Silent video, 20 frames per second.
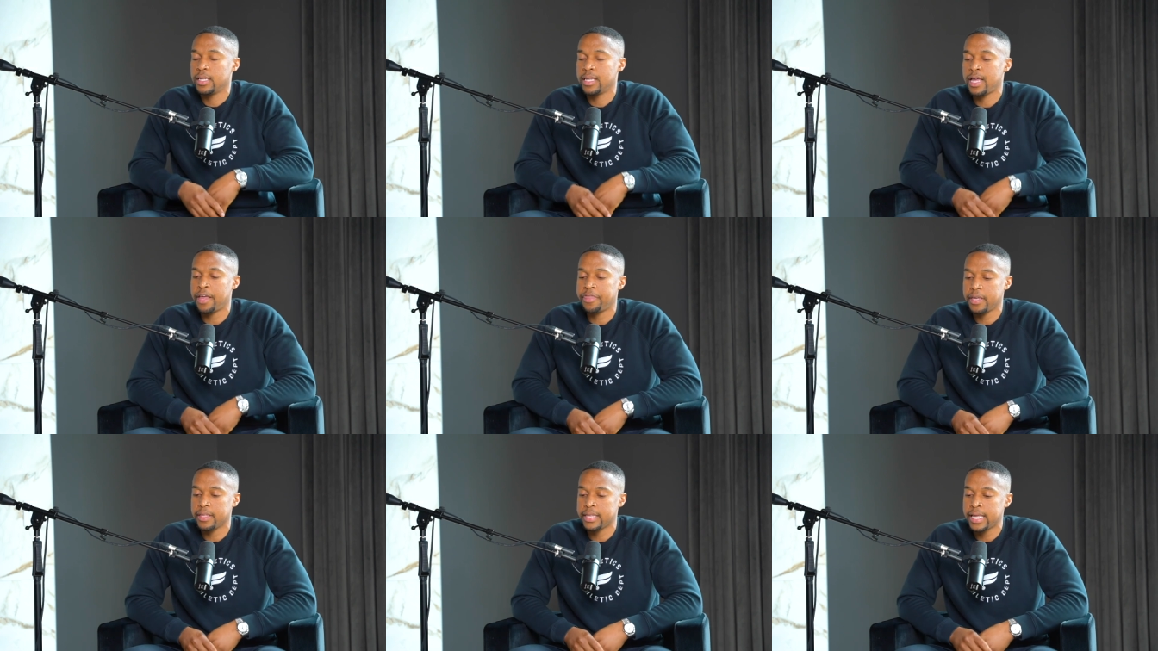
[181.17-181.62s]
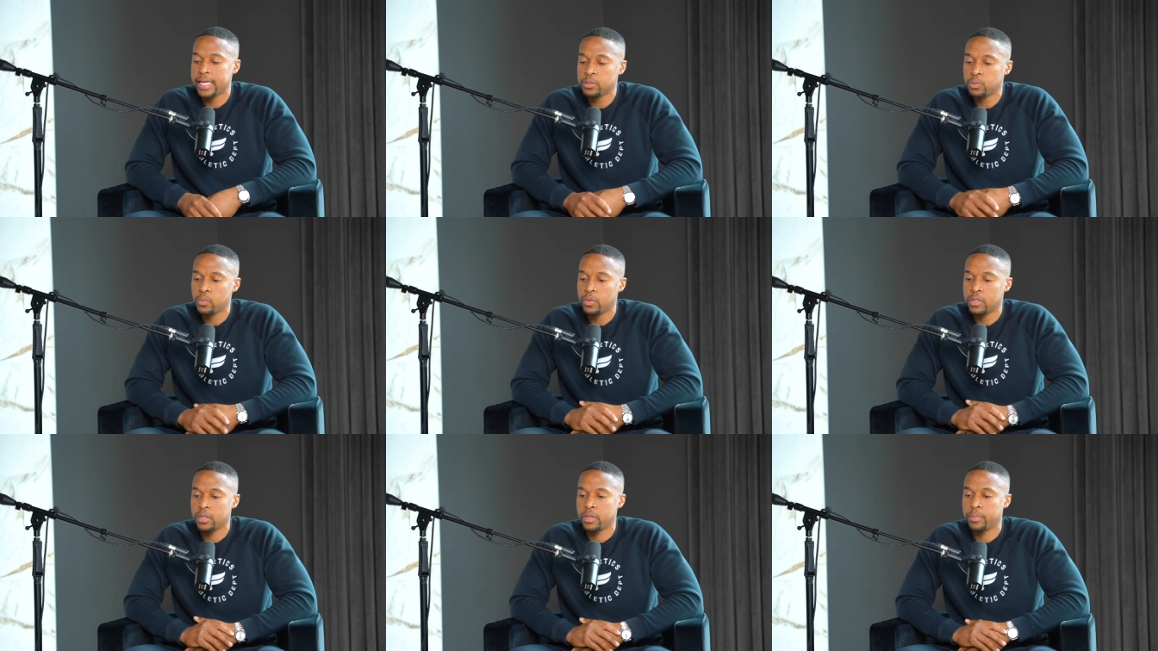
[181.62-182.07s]
And I think that's
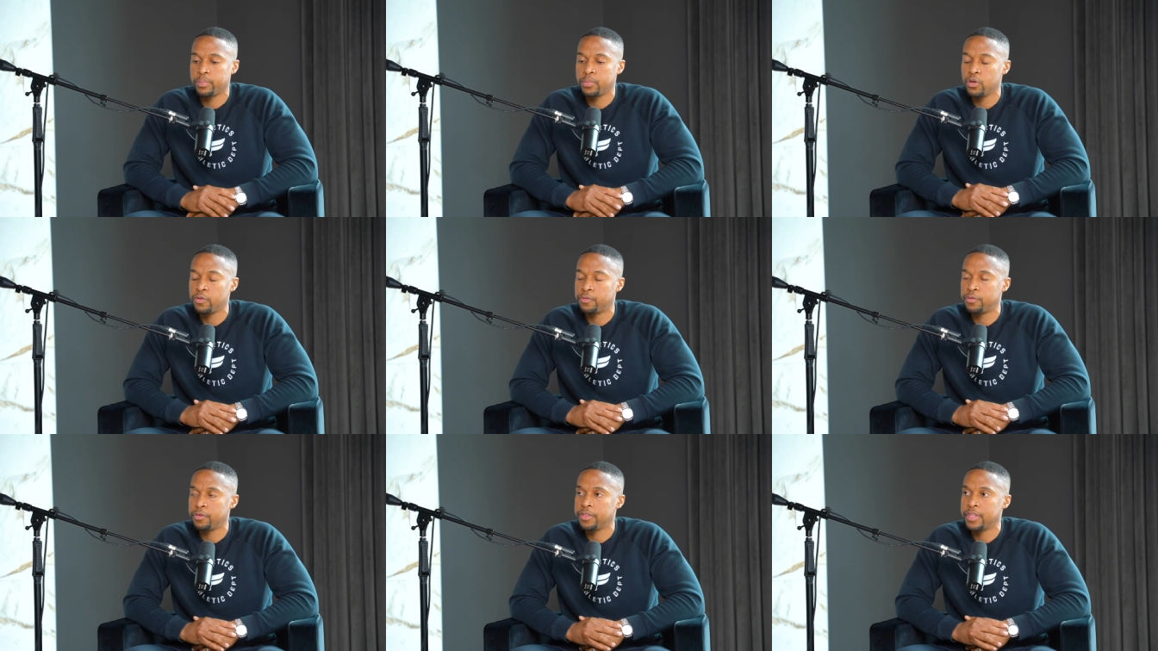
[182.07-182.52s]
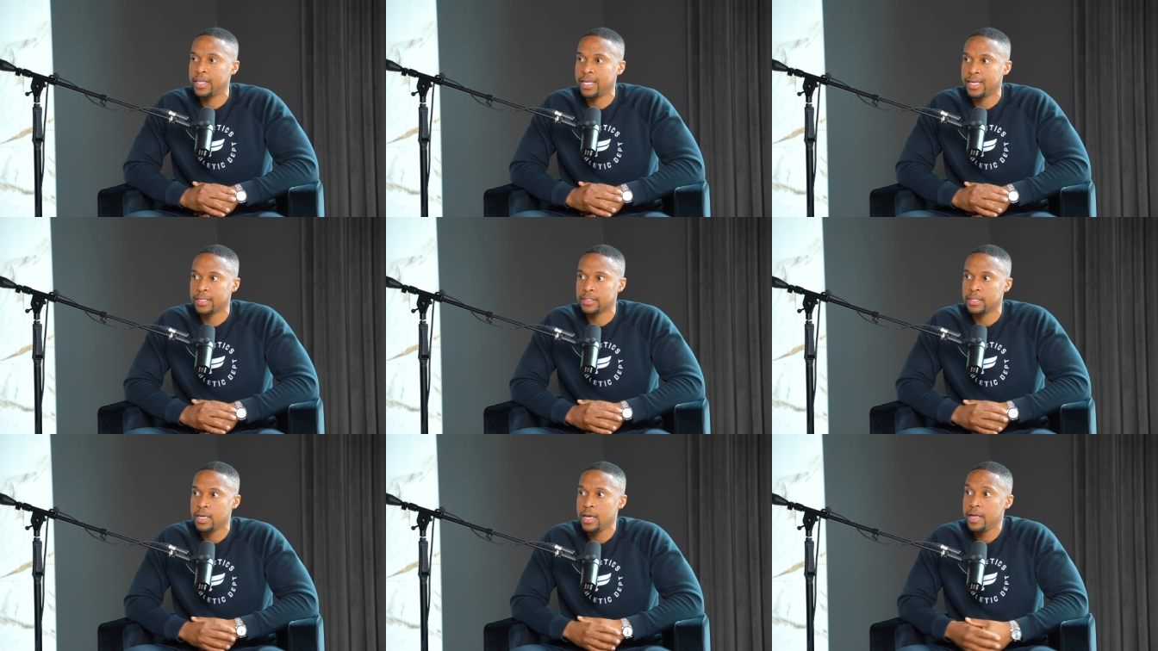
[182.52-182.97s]
one of the beautiful
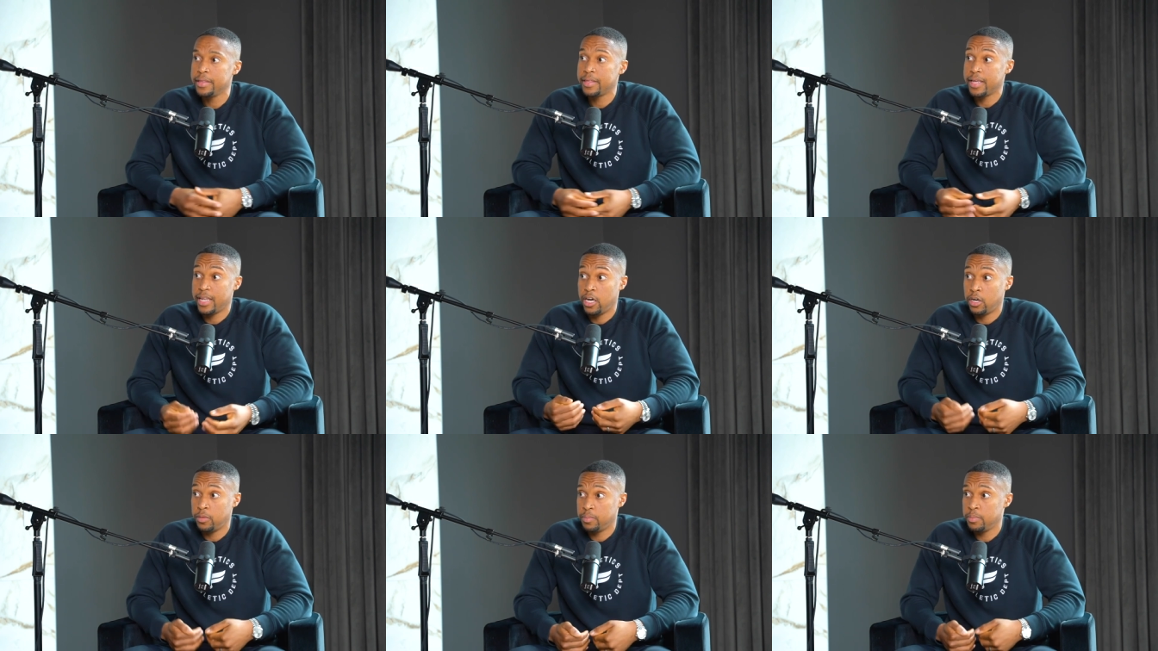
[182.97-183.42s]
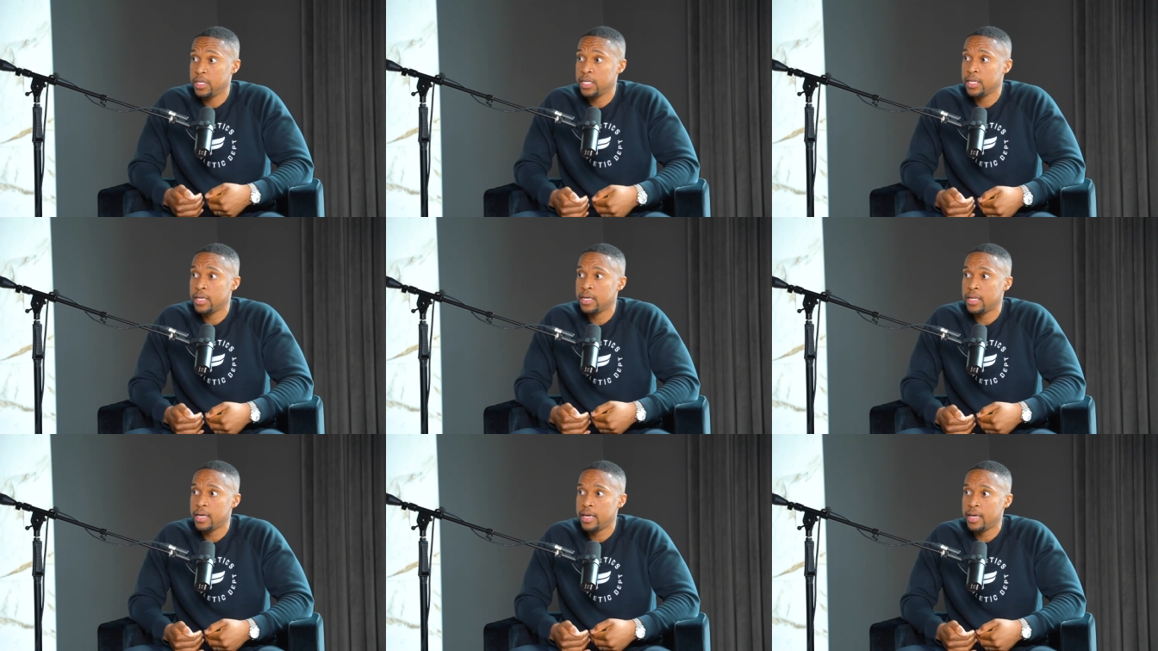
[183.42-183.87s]
things that helped me
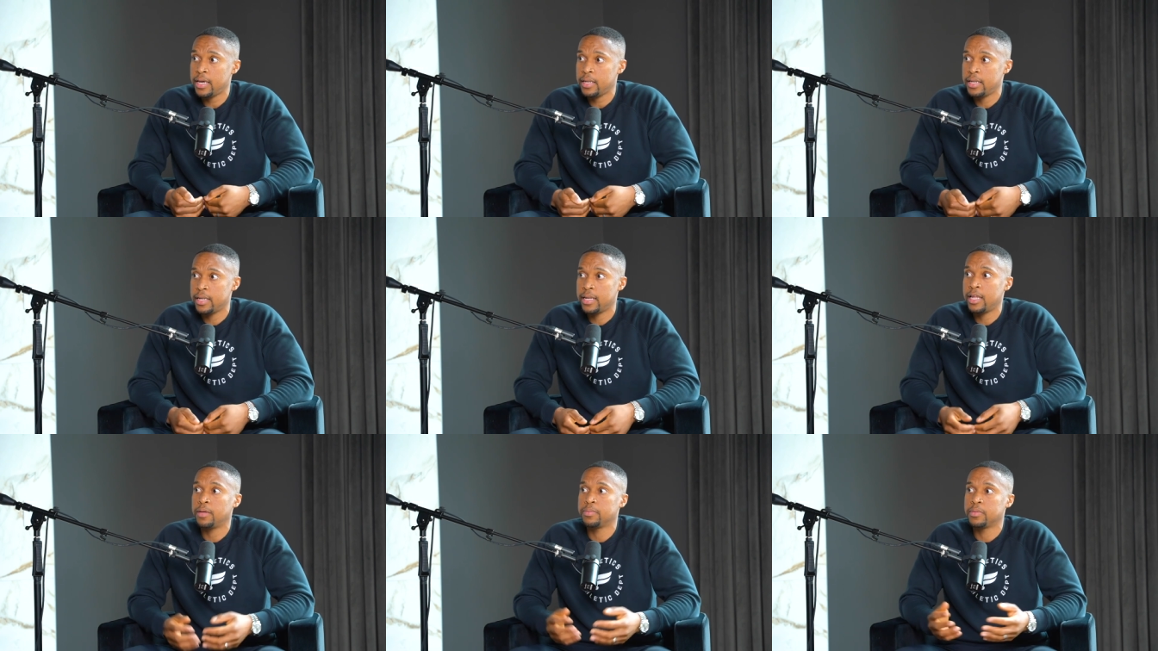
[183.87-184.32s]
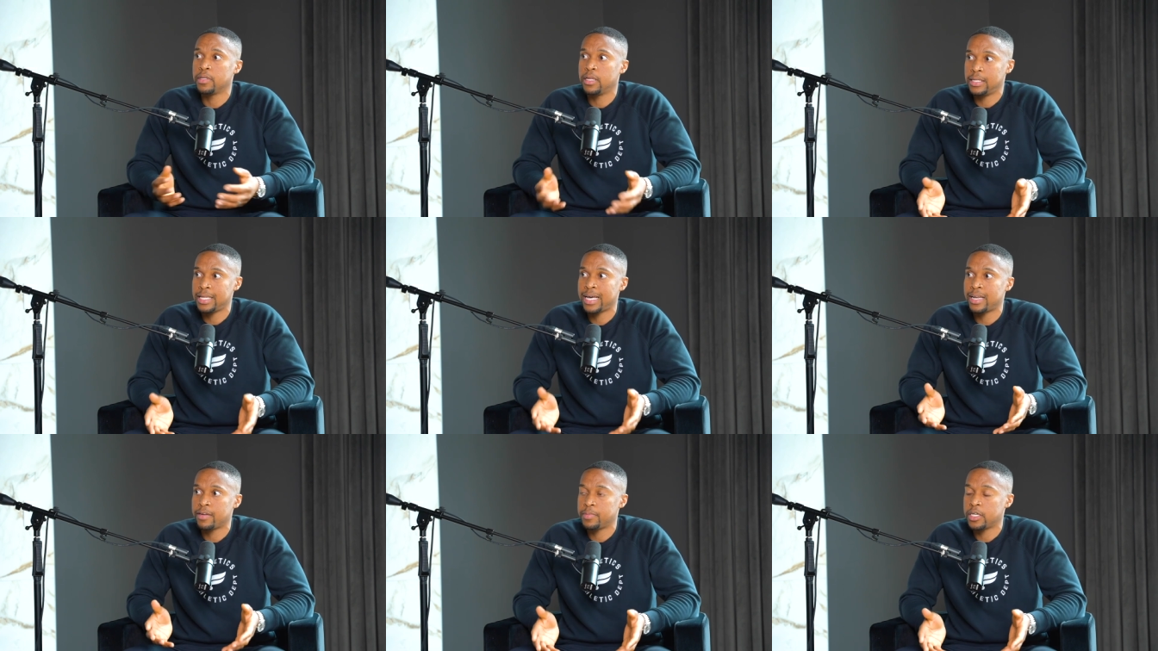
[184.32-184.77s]
get ahead and helped a
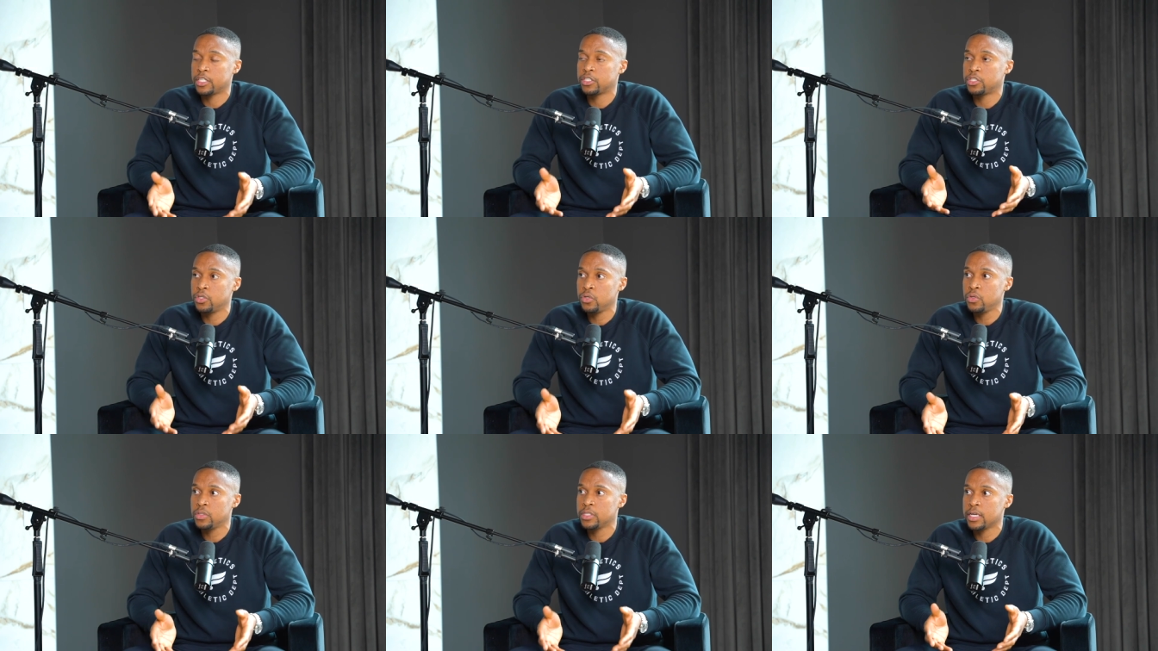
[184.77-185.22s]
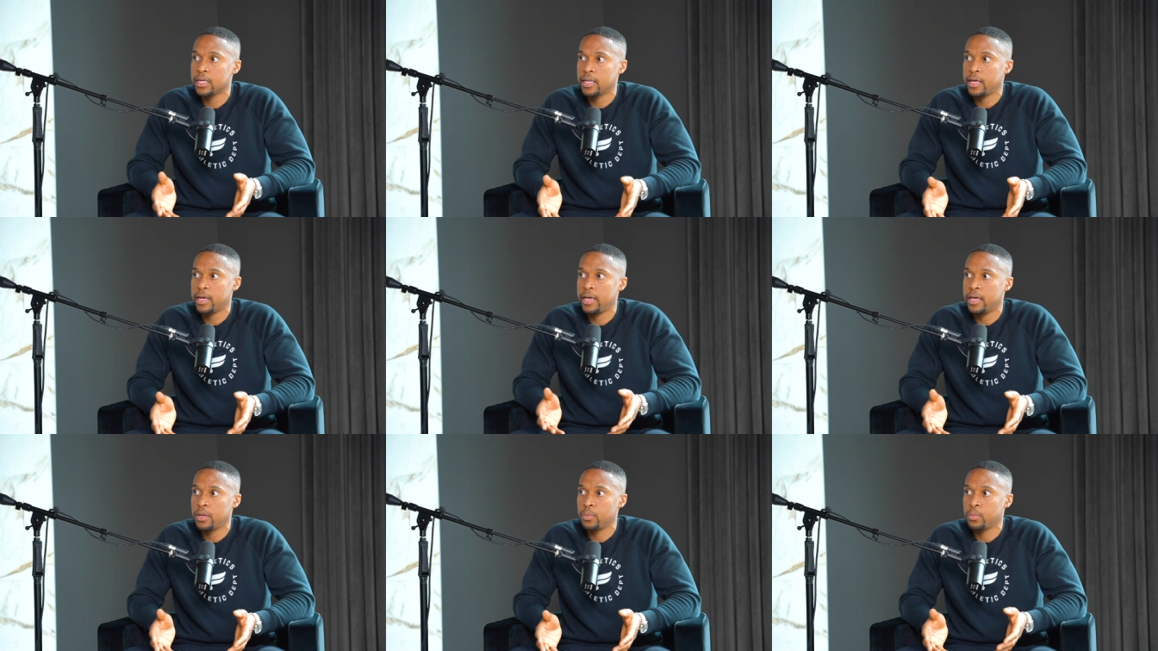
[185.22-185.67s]
lot of my students get
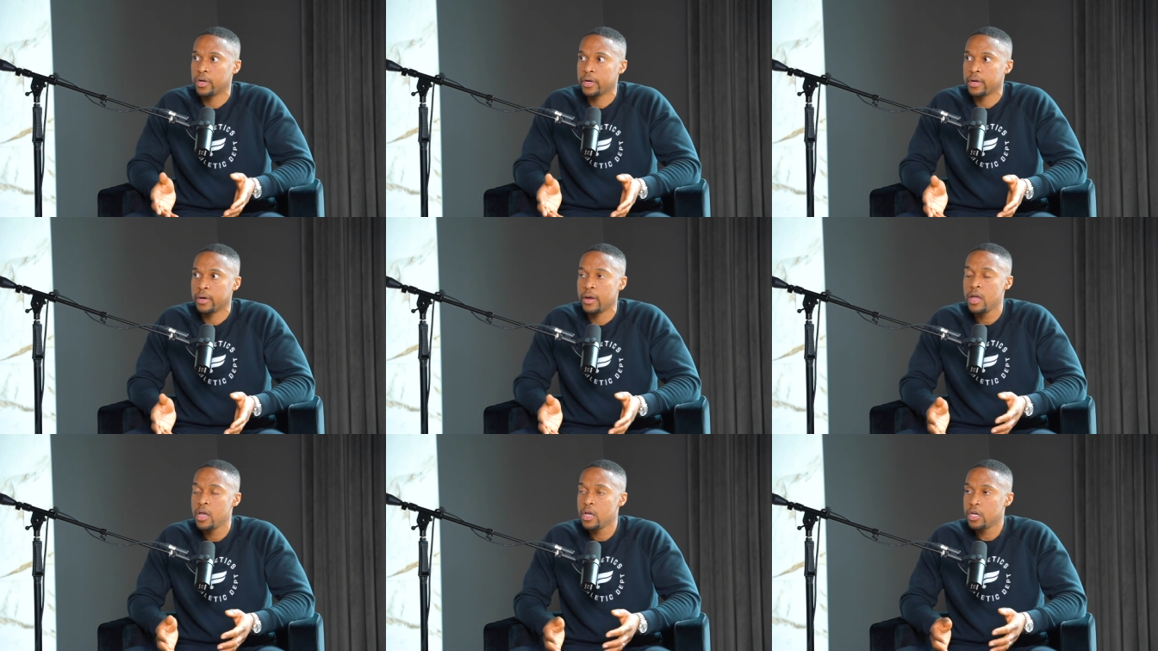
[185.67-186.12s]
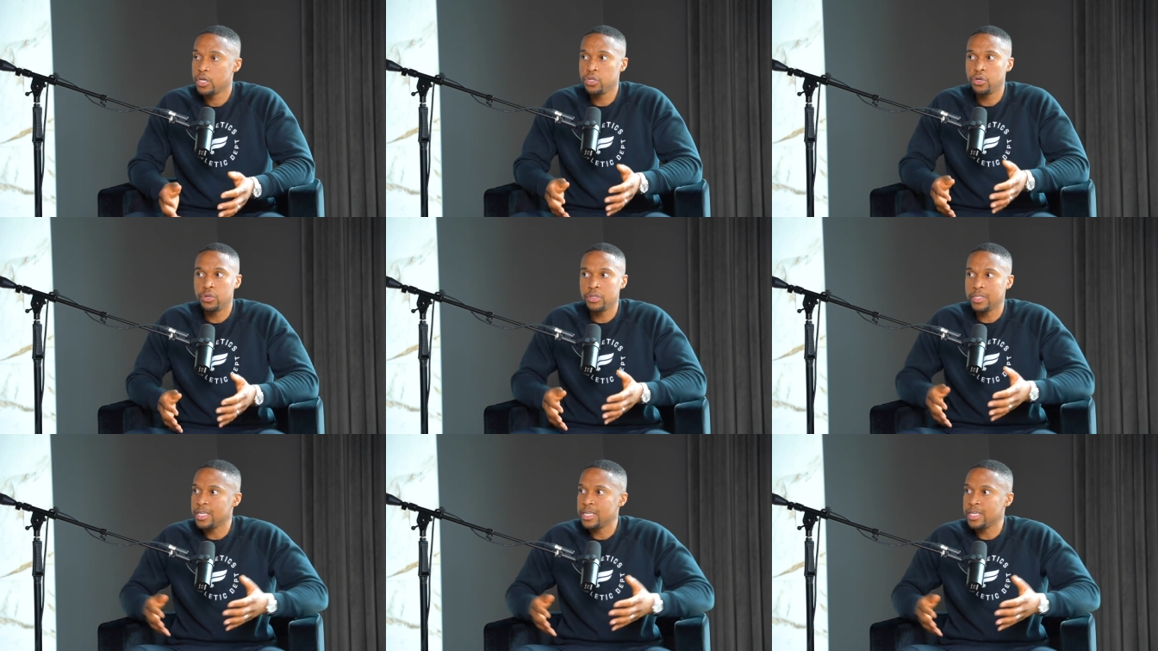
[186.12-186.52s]
ahead, where you don't